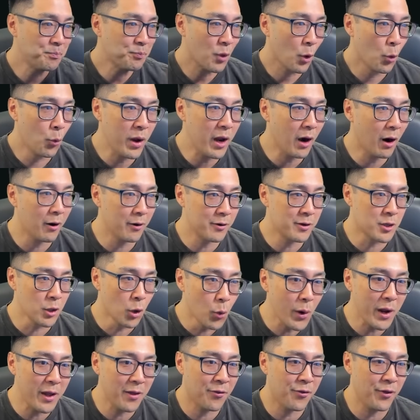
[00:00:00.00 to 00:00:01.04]
We are
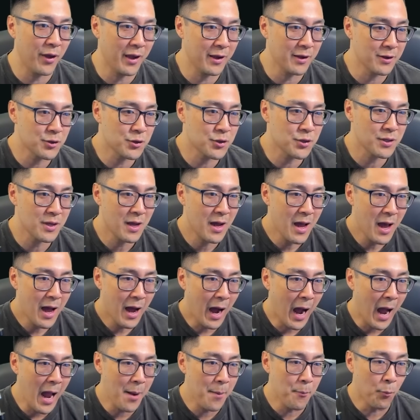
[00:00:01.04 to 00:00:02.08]
doing things.
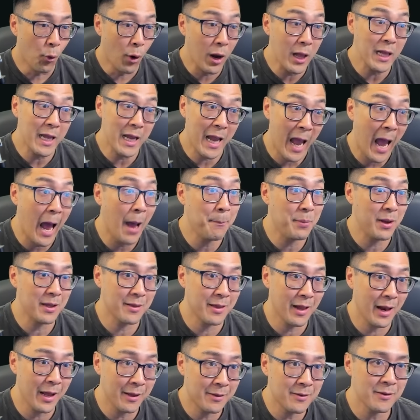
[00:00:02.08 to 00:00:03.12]
I am really happy
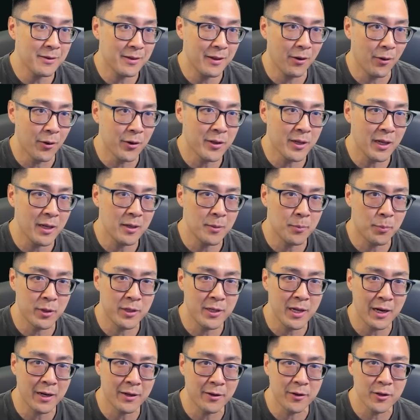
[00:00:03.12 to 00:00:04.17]
that I took the Earth Kingdom
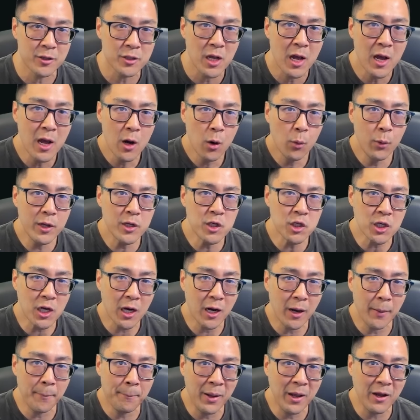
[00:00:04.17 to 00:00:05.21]
Protectors. We just
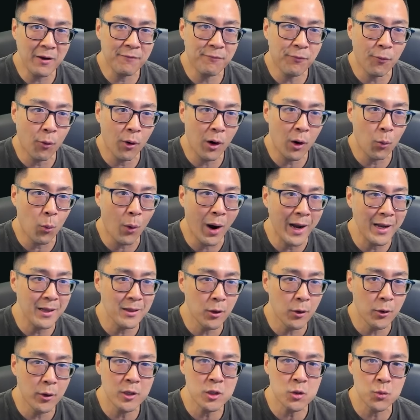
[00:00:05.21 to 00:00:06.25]
got a pick 4 White
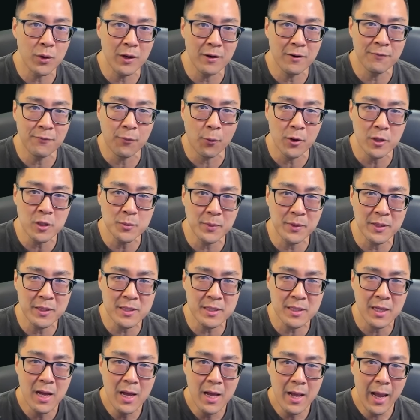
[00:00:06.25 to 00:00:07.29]
Lotus
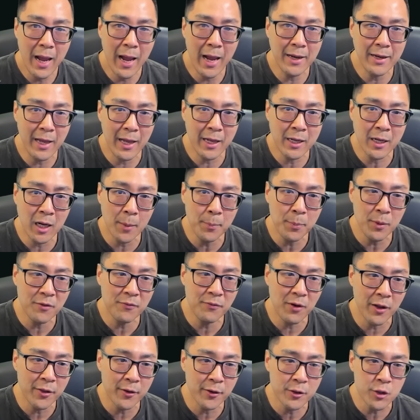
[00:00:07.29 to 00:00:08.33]
Reinforcements and a couple of
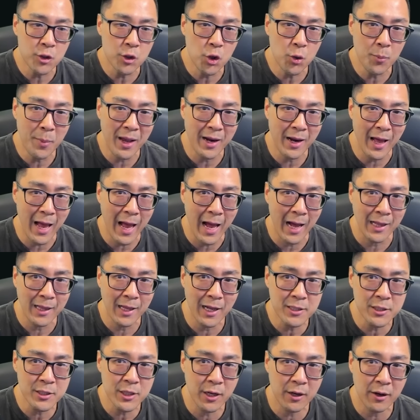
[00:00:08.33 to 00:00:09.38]
other 2 mana
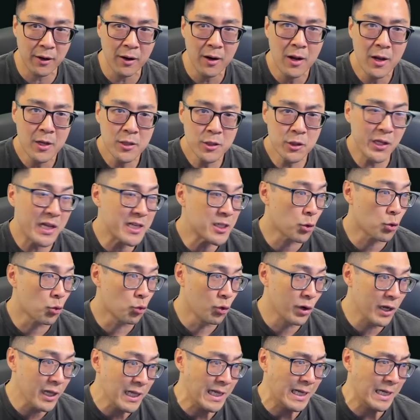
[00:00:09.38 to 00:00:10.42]
allies here. So that's a
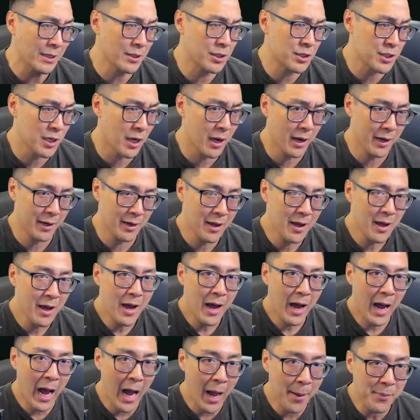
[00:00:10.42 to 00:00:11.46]
really good sign.
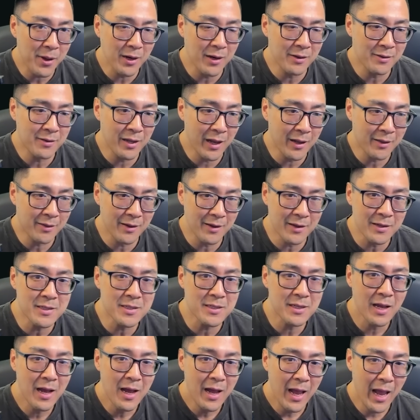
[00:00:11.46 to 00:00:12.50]
I'm going to take
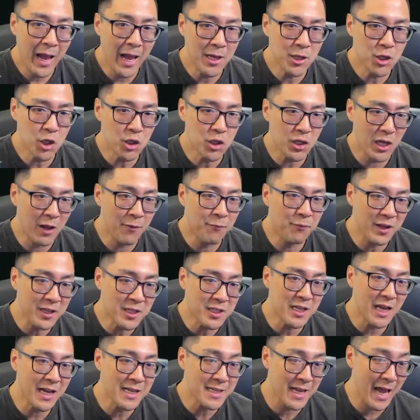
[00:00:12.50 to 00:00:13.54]
this and just, if it
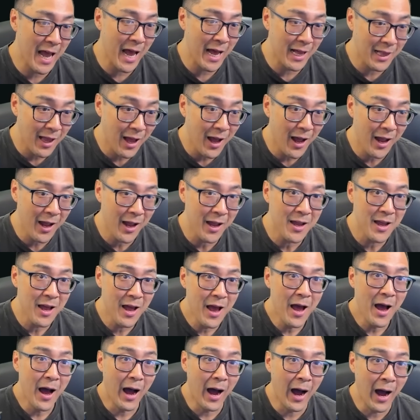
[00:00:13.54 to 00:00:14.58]
says ally,
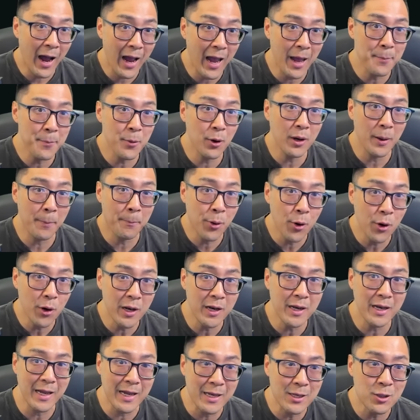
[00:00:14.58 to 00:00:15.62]
I am going to put
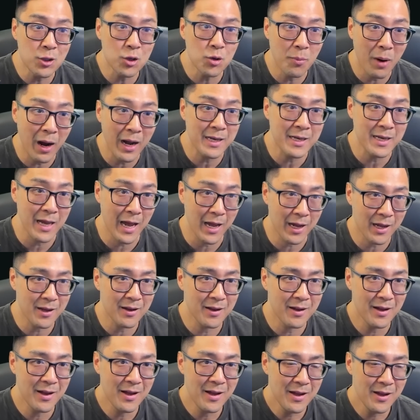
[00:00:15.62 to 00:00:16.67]
it into my deck.
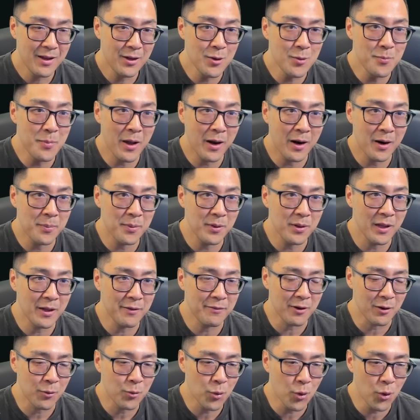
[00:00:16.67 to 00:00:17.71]
You better believe
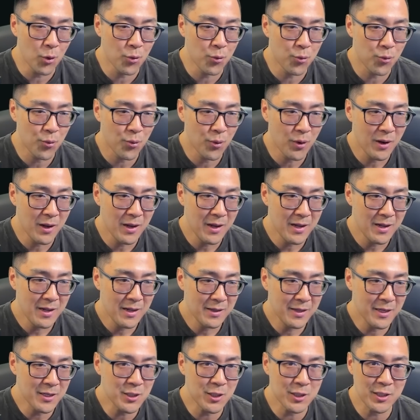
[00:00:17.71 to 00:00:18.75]
it. Whew.
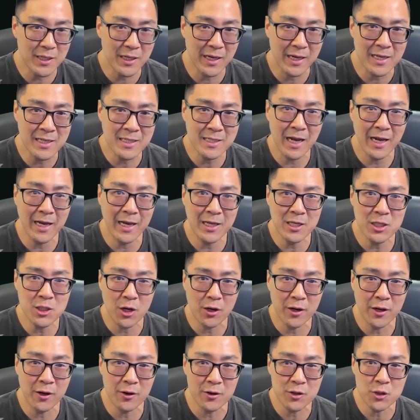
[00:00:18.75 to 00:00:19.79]
This is an exciting
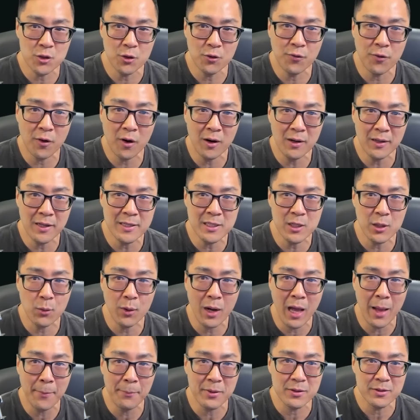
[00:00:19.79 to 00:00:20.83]
start here so far. Let's see what
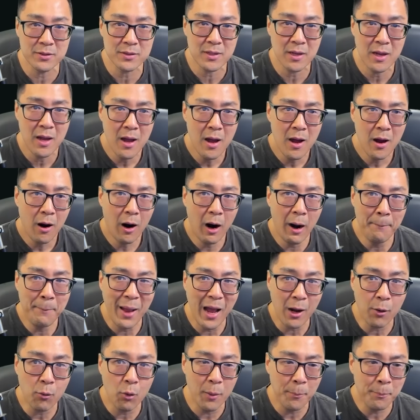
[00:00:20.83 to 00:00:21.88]
happens. All right,
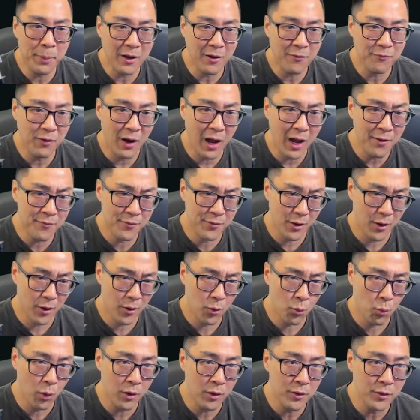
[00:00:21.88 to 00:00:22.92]
pack 1, pick 5 though.
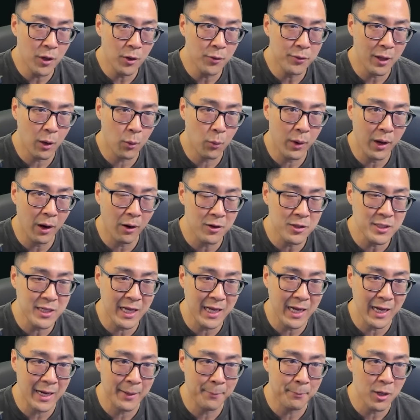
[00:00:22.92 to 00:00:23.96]
We'll note that we are
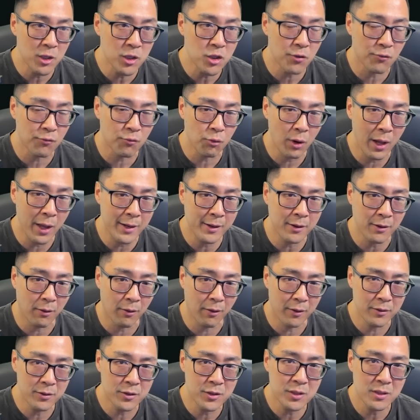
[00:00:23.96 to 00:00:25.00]
seeing a bunch of red
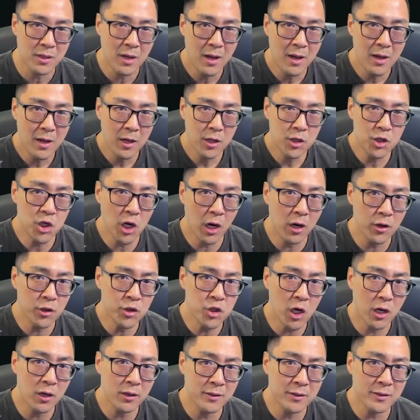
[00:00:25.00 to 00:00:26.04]
cards.
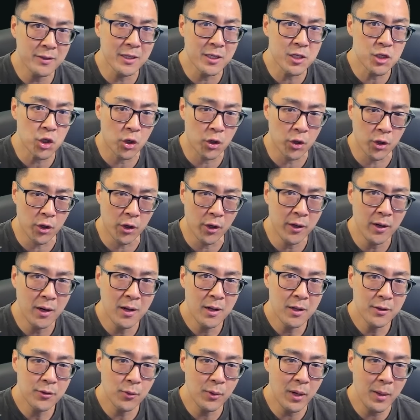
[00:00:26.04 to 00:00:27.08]
Zhang the Deserter,
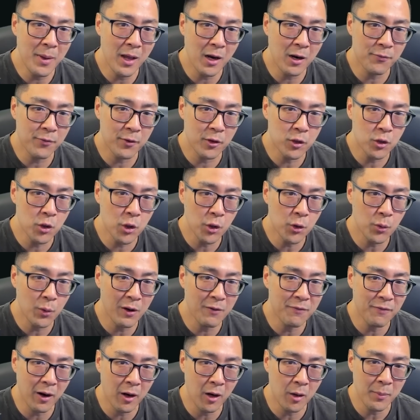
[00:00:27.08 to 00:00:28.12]
3 mana for 2/3
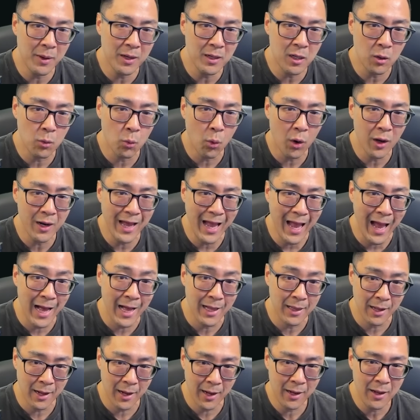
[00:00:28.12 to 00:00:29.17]
Firebending 1
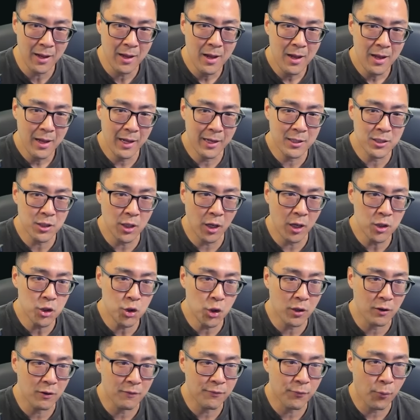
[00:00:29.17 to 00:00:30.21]
ally. Exhaust, you
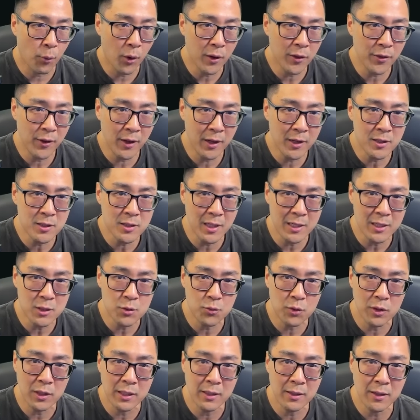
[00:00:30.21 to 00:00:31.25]
can fork things. That's
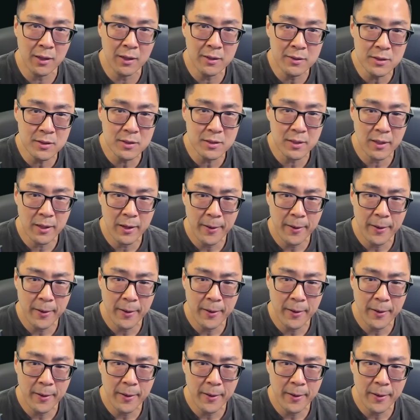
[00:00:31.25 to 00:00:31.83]
really nice.